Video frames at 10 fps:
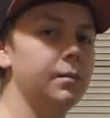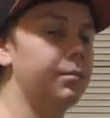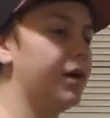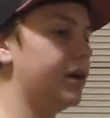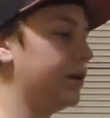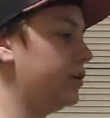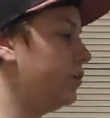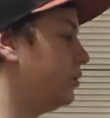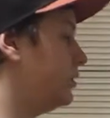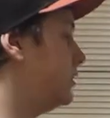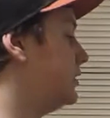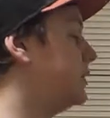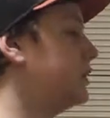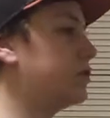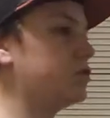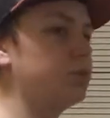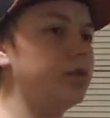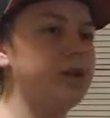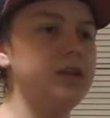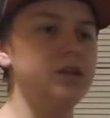But there's
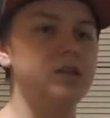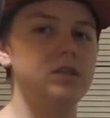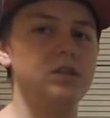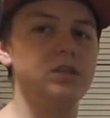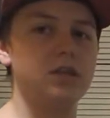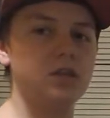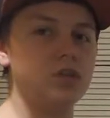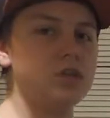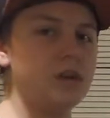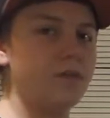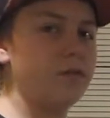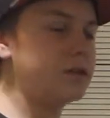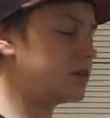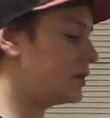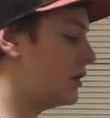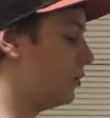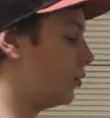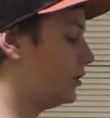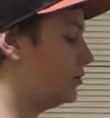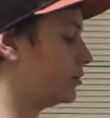really such a difference
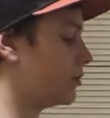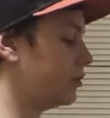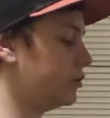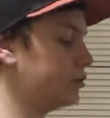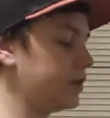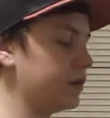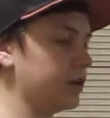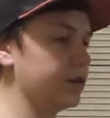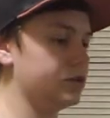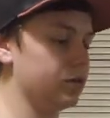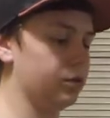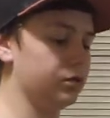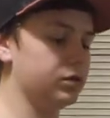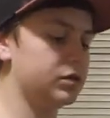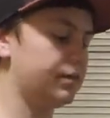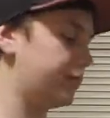when you start using the controllers